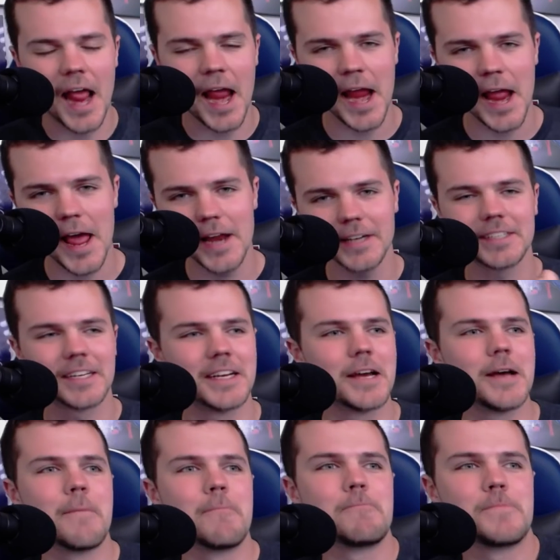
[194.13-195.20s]
And
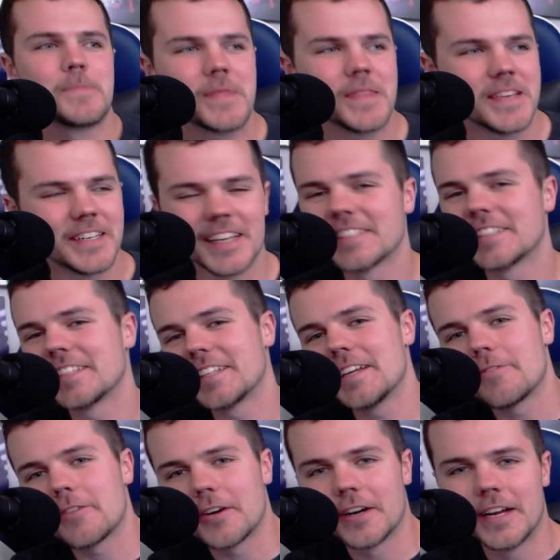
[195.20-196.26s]
it doesn't
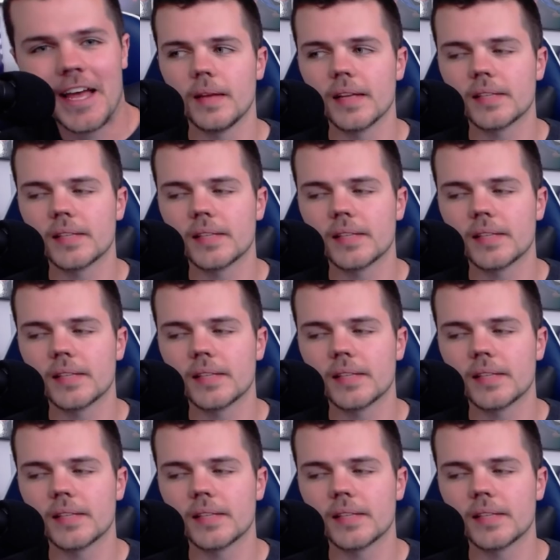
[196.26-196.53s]
deliver